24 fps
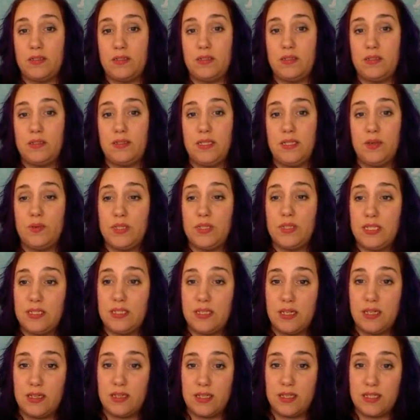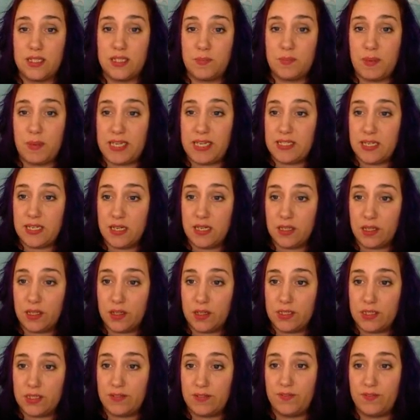deal with the spacing a little
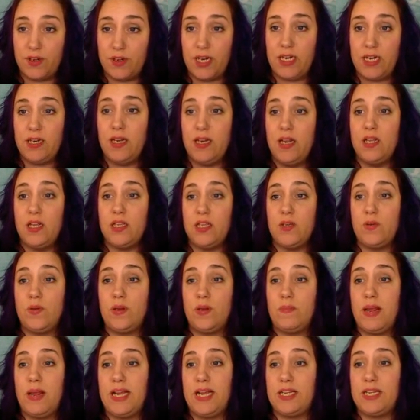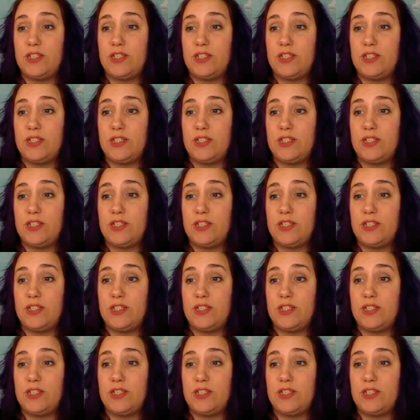different, you can make it